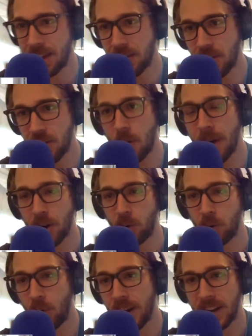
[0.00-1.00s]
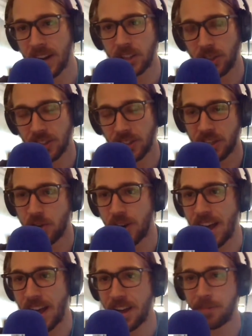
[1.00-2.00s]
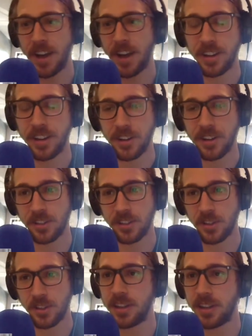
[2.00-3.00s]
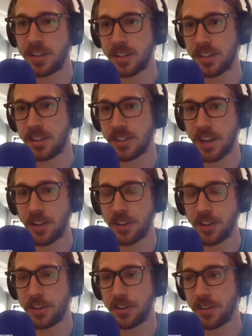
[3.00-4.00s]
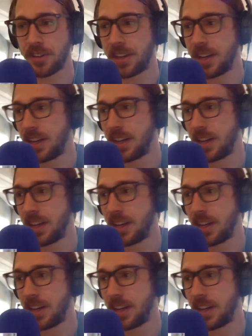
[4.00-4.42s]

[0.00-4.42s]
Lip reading: no matter what, as you continue to add validators, is gonna scale linearly.